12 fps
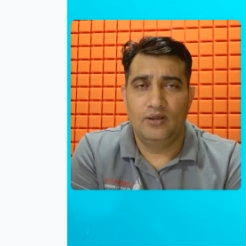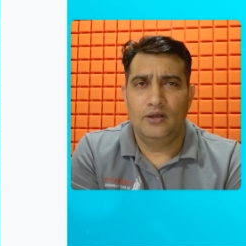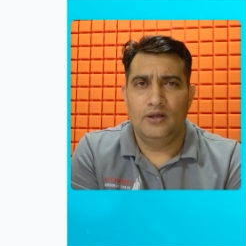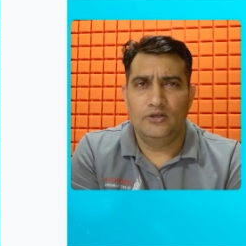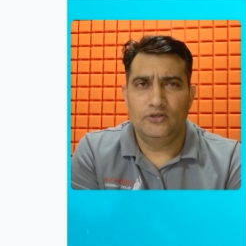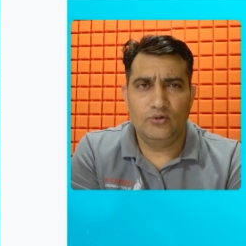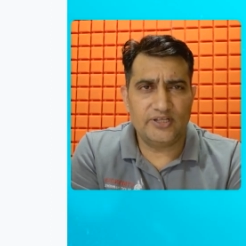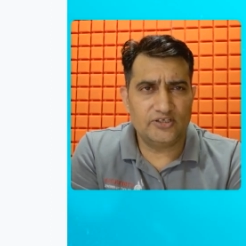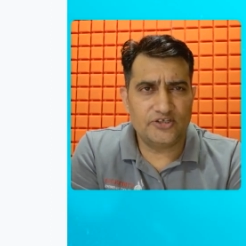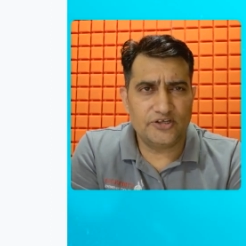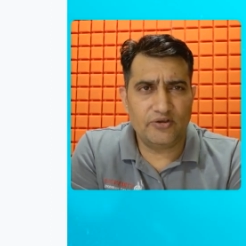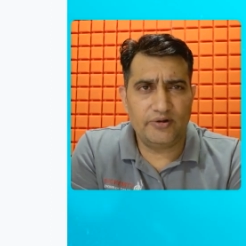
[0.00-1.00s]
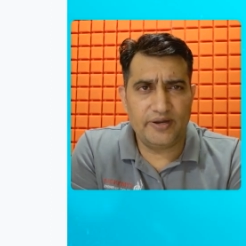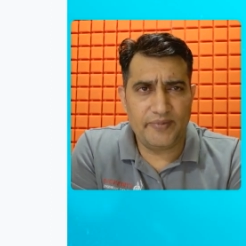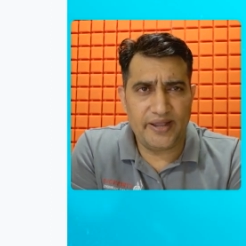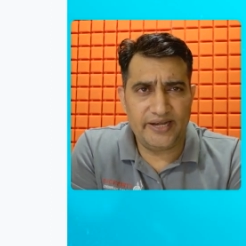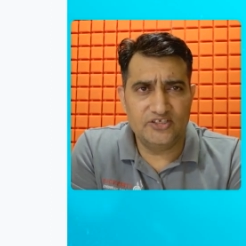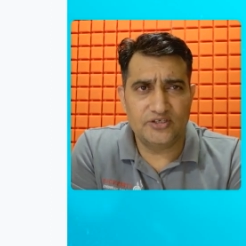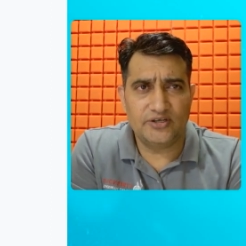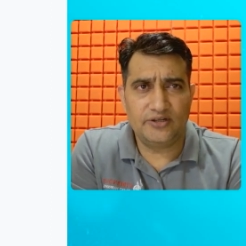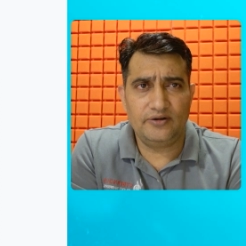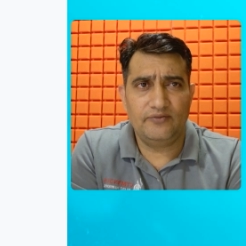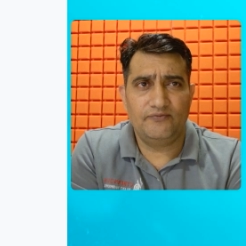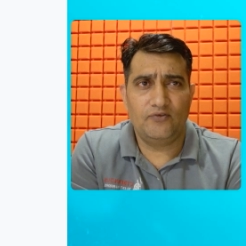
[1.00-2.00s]
You are the security manager
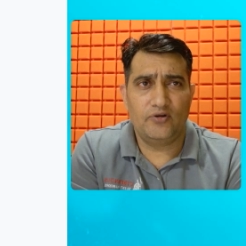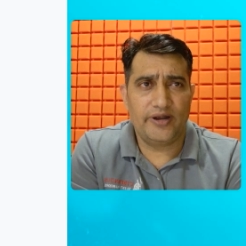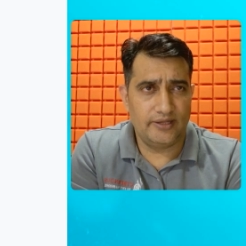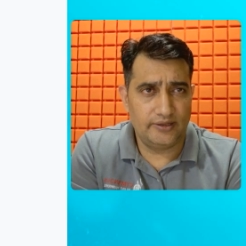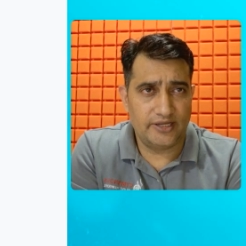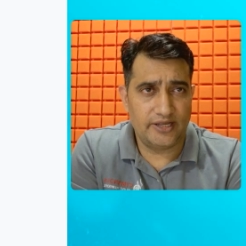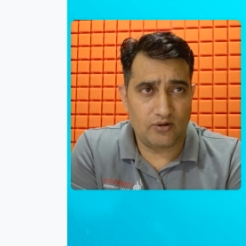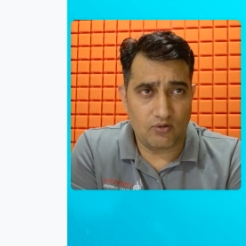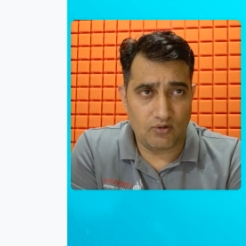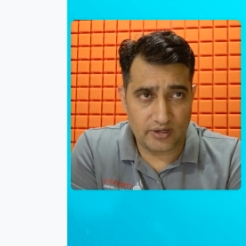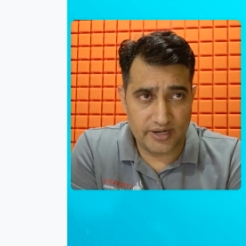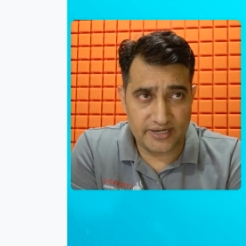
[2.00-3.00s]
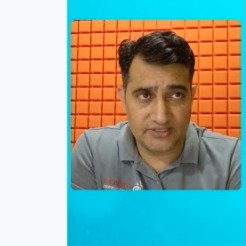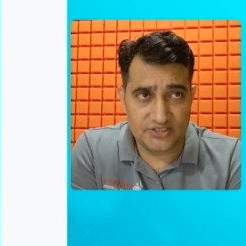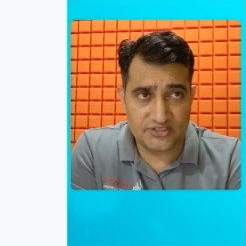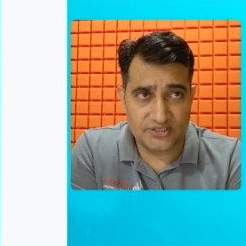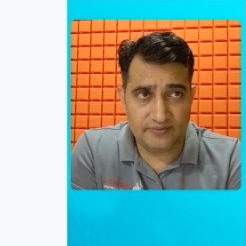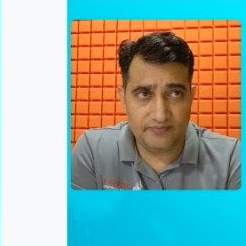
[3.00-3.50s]
for a healthcare organization.